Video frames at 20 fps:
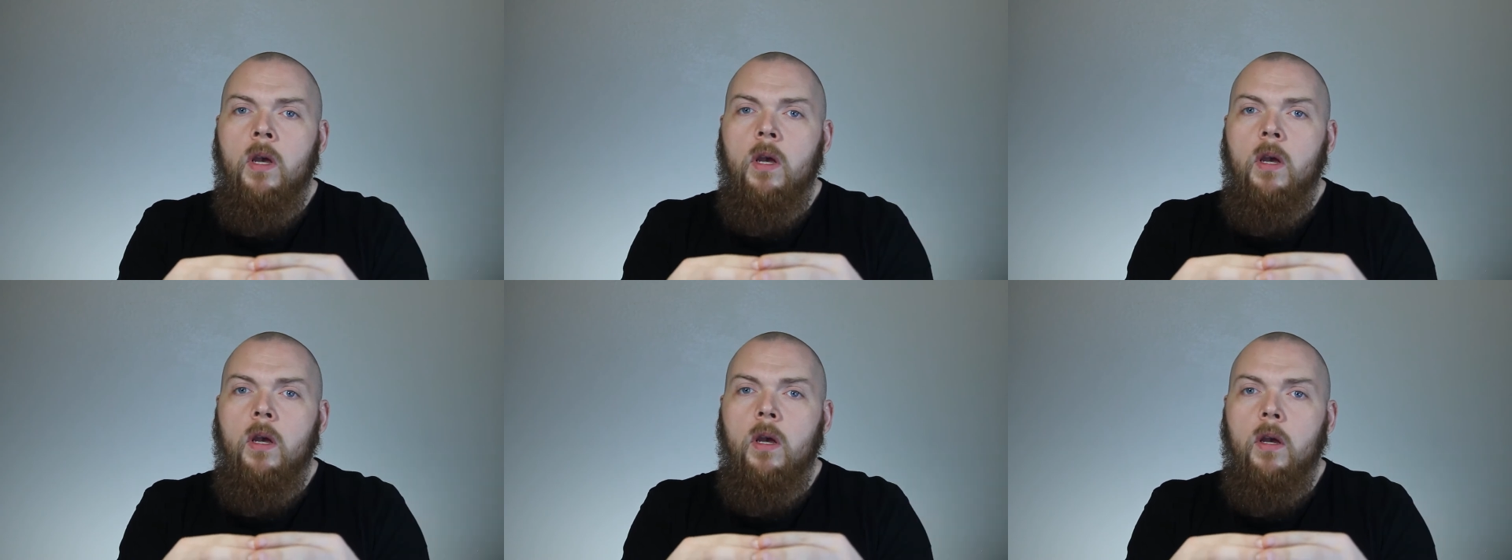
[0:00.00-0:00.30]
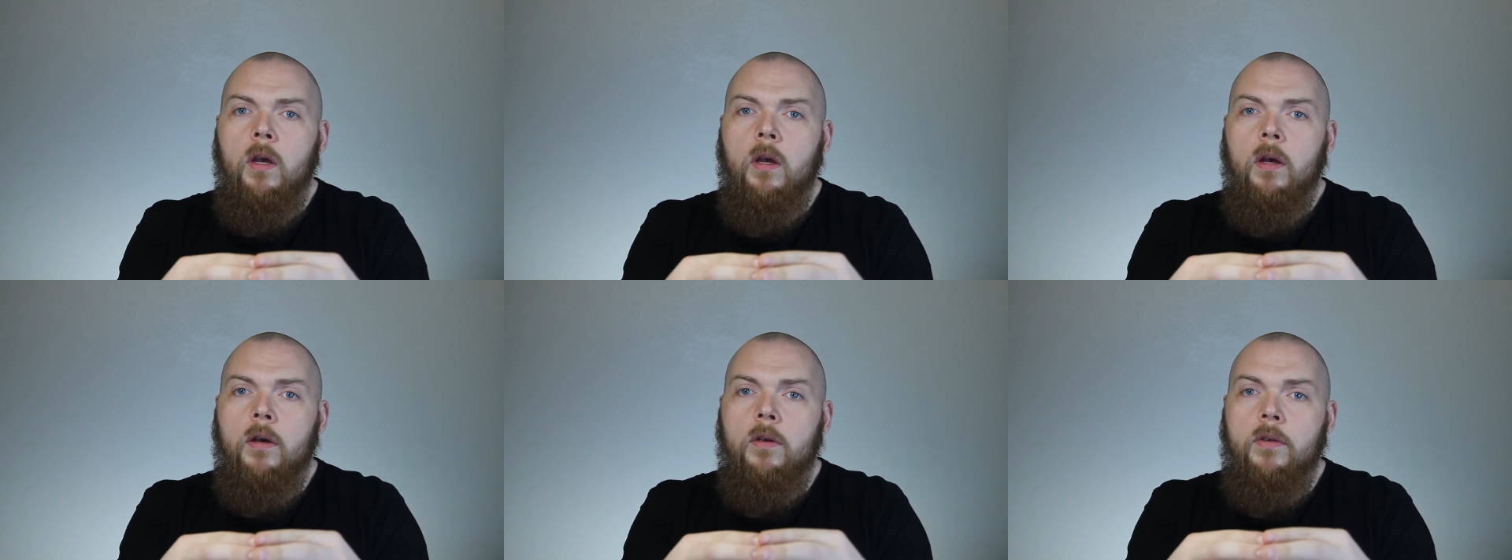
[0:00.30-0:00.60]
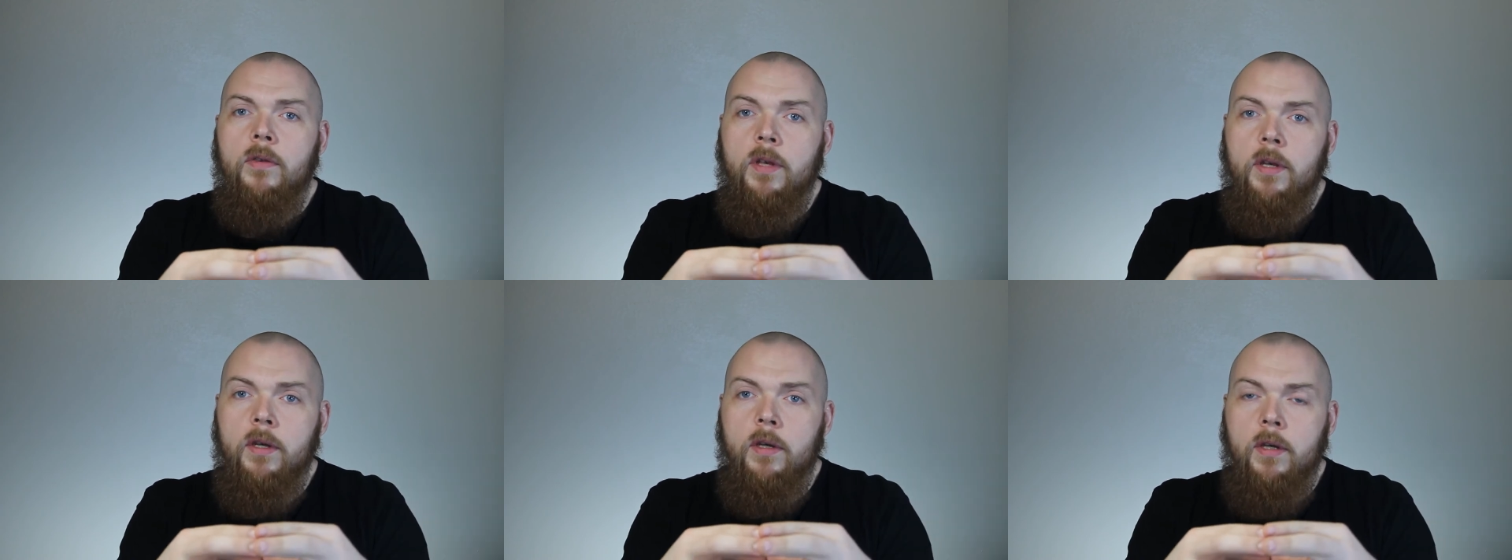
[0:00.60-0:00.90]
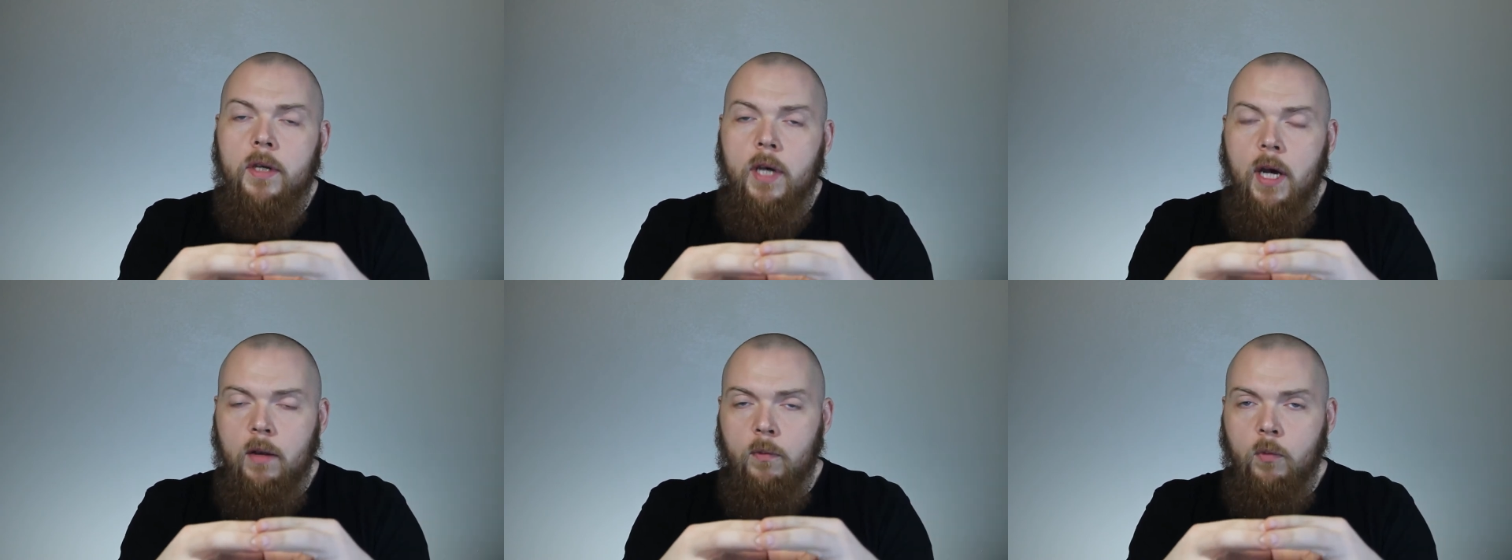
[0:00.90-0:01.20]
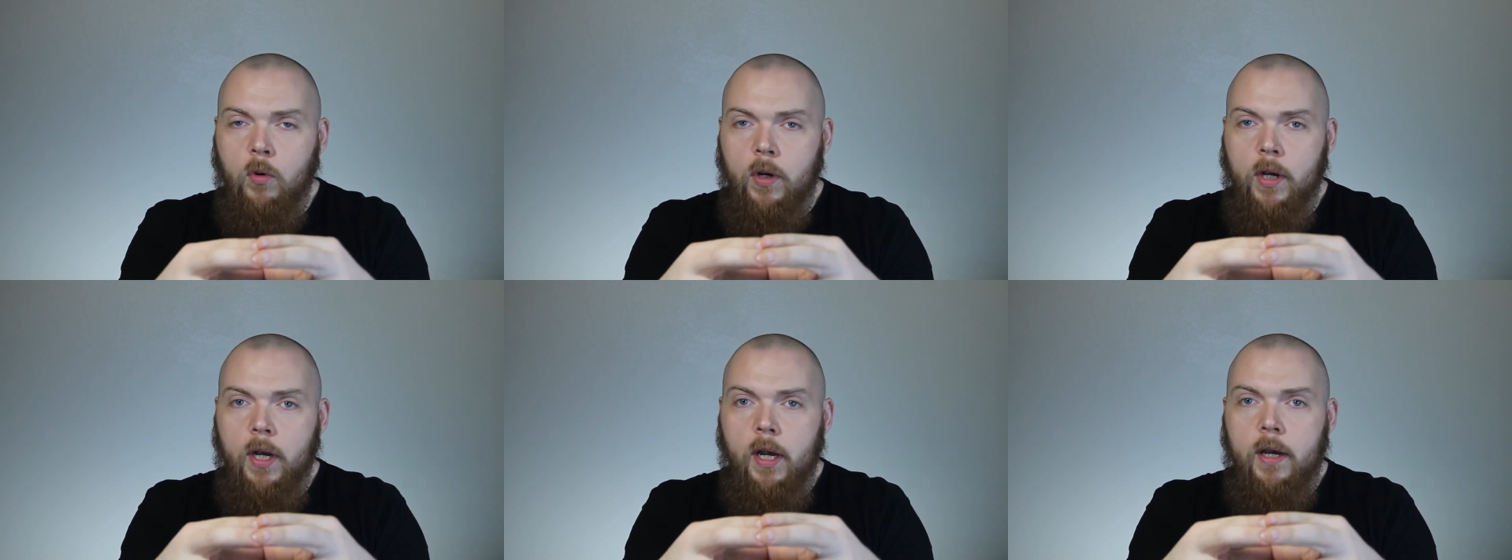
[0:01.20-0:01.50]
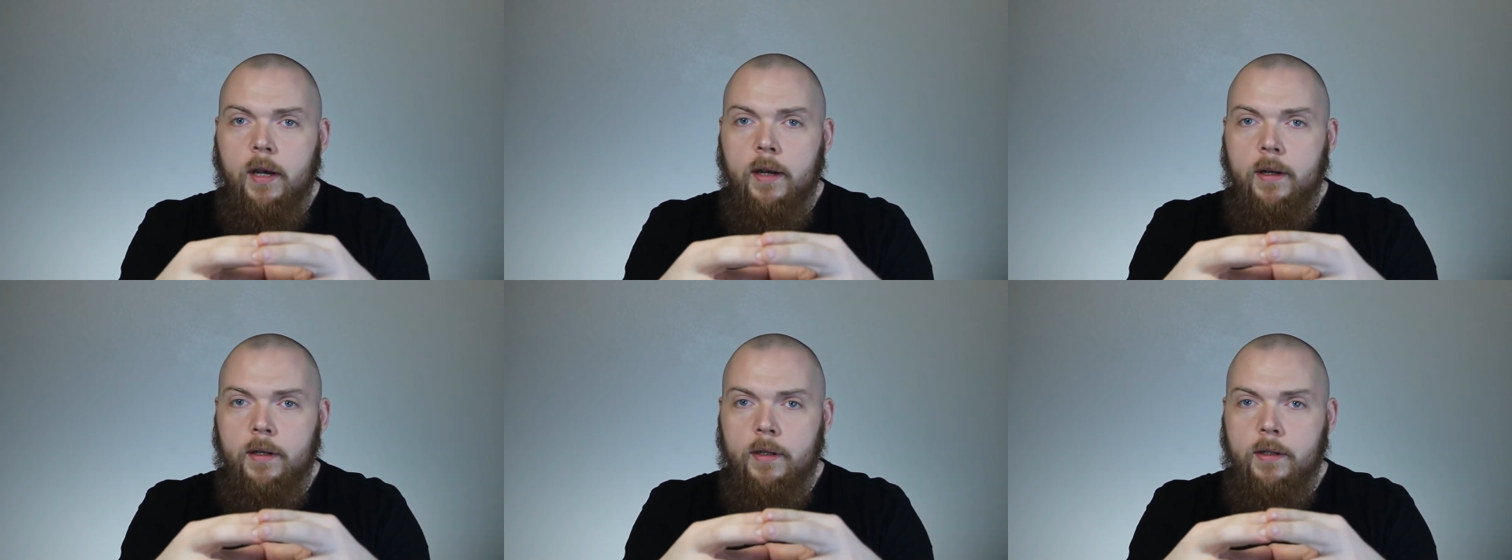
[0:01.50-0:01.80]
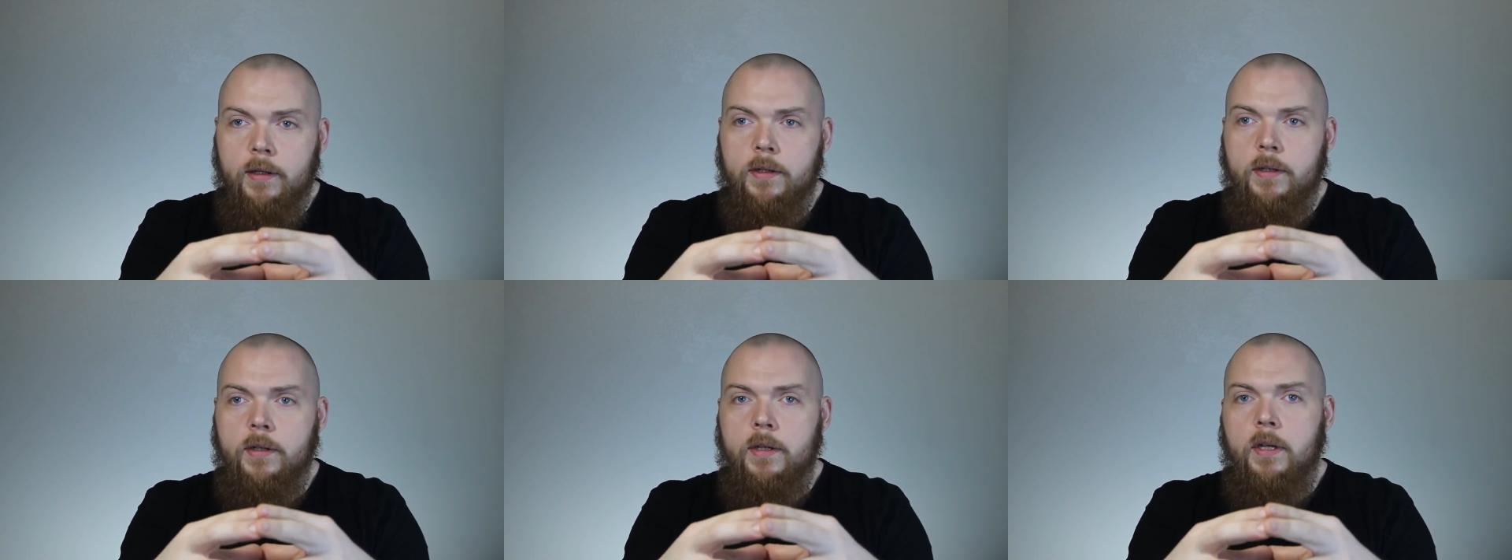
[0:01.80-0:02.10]
The carnivore diet
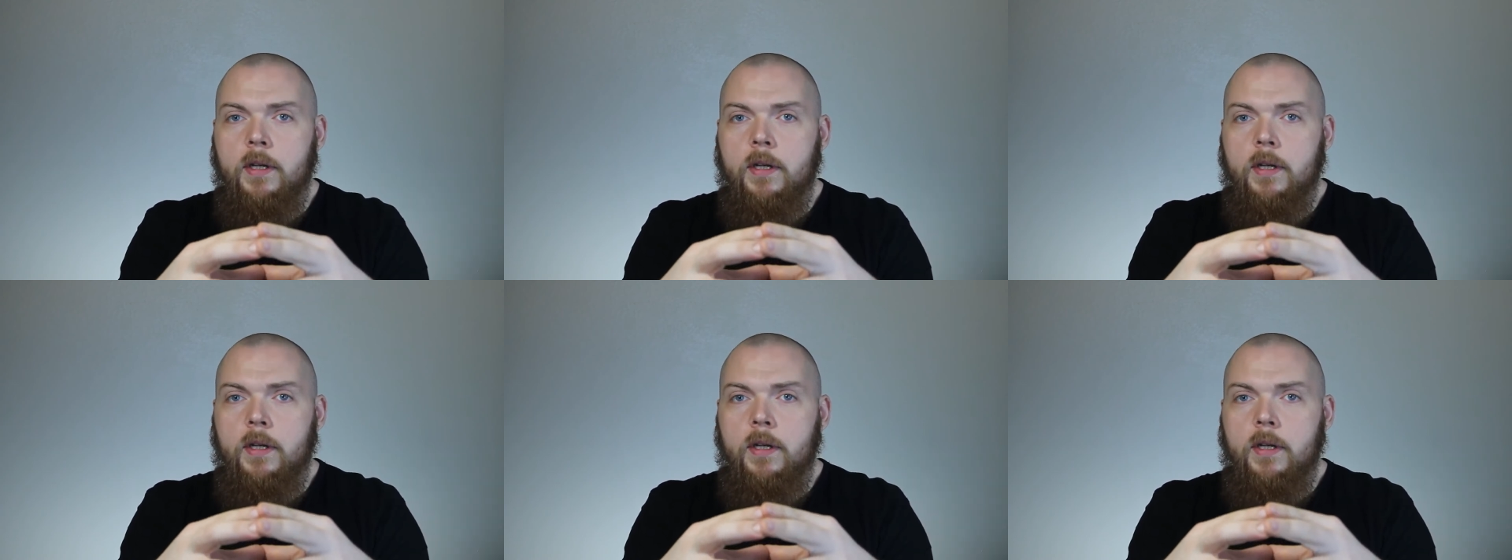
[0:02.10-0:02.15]
is